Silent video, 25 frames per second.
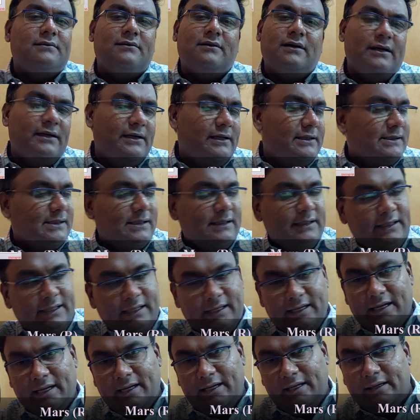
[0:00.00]
It doesn't
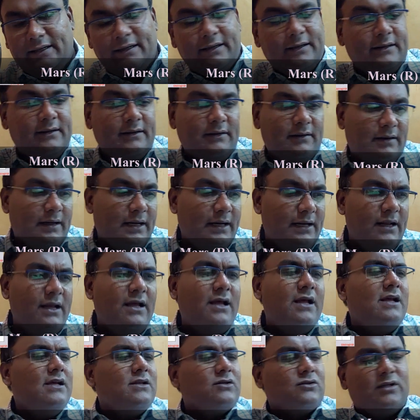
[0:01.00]
deny it, right?
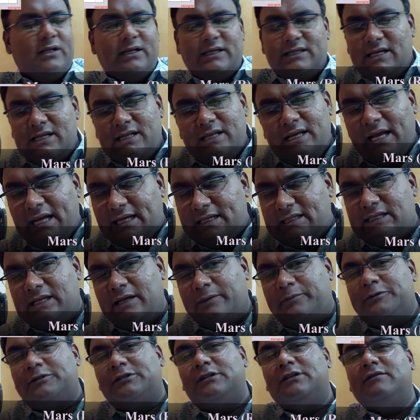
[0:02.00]
So there's nothing
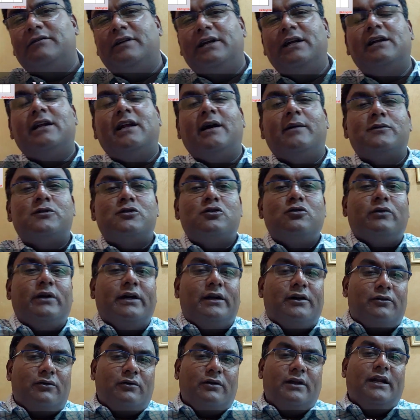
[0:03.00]
exceptional when it comes to
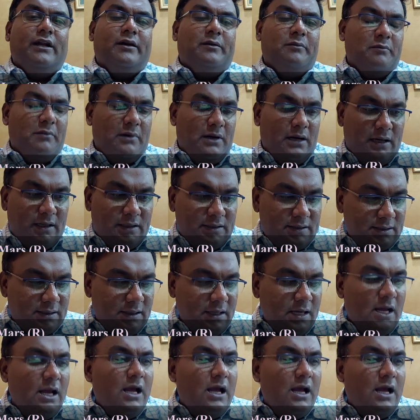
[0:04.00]
retrograde Mars.